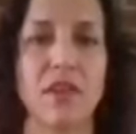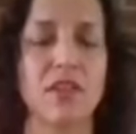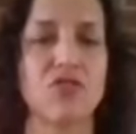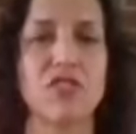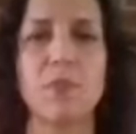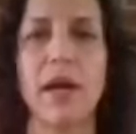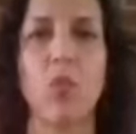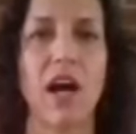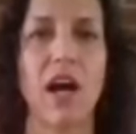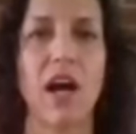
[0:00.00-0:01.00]
Just by
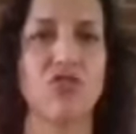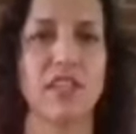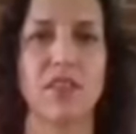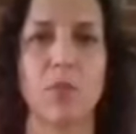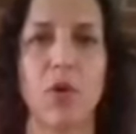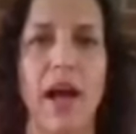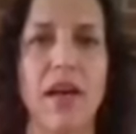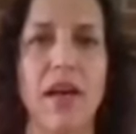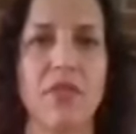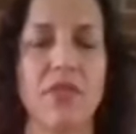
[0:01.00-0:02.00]
watching the
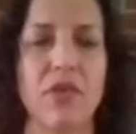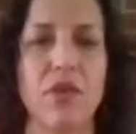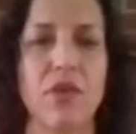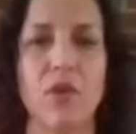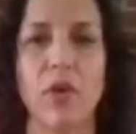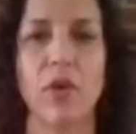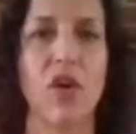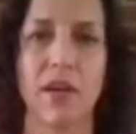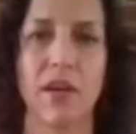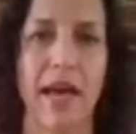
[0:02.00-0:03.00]
breath, we
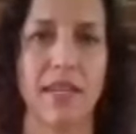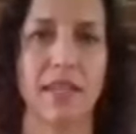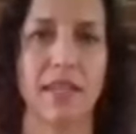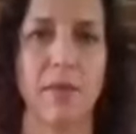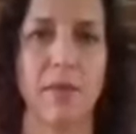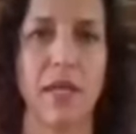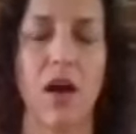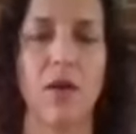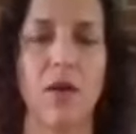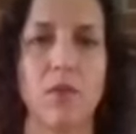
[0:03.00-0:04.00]
automatically
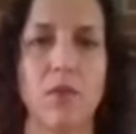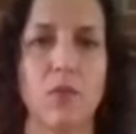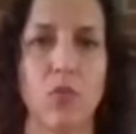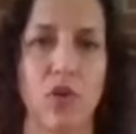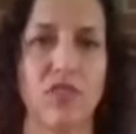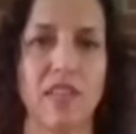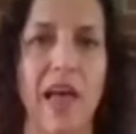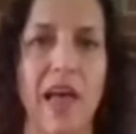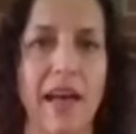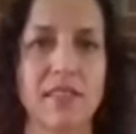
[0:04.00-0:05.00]
become more
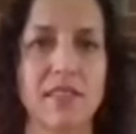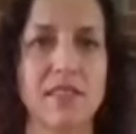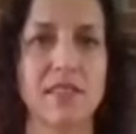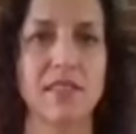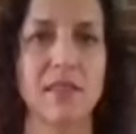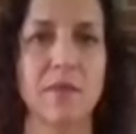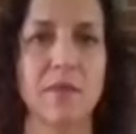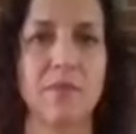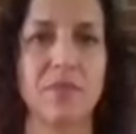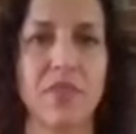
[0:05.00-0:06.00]
relaxed.
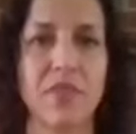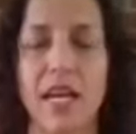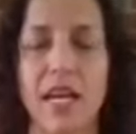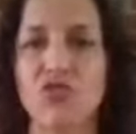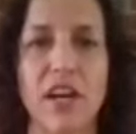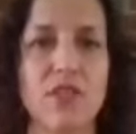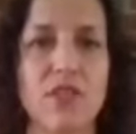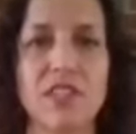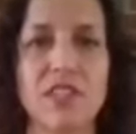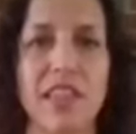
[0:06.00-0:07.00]
And try
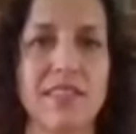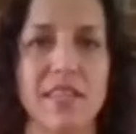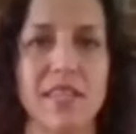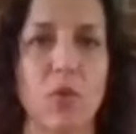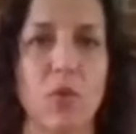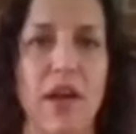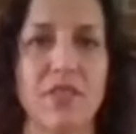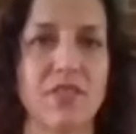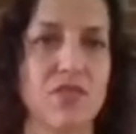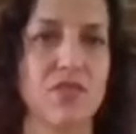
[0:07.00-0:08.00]
those cleansing
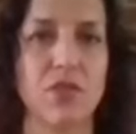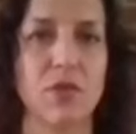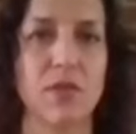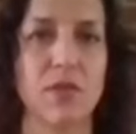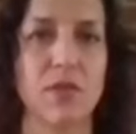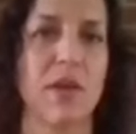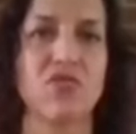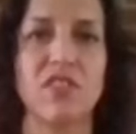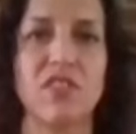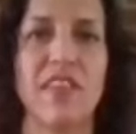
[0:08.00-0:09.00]
breaths too,
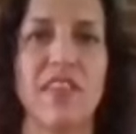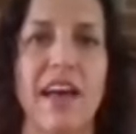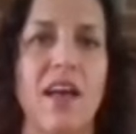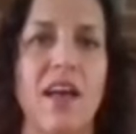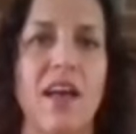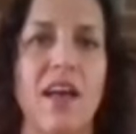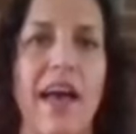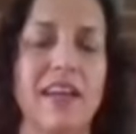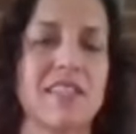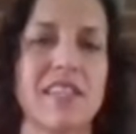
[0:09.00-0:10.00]
especially that
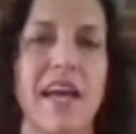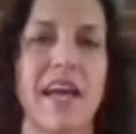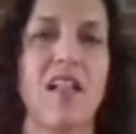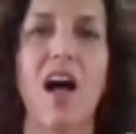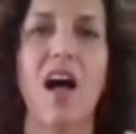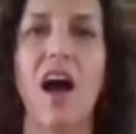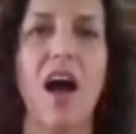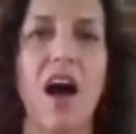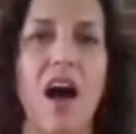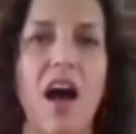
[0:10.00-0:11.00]
exhale,
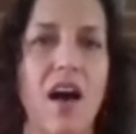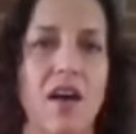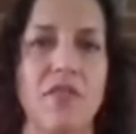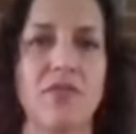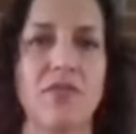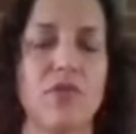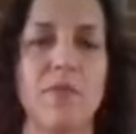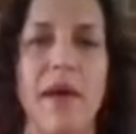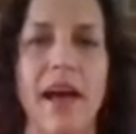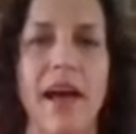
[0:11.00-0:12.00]
ha, through the
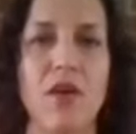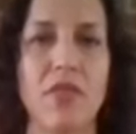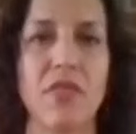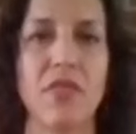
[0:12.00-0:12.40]
mouth.